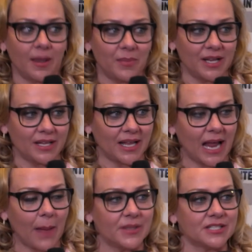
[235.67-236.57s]
I mean, it
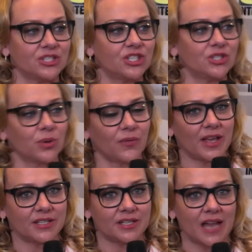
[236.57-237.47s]
happens, and she sort of
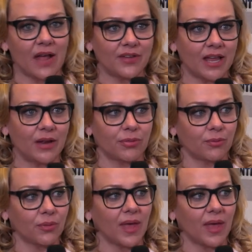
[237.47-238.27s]
has to navigate through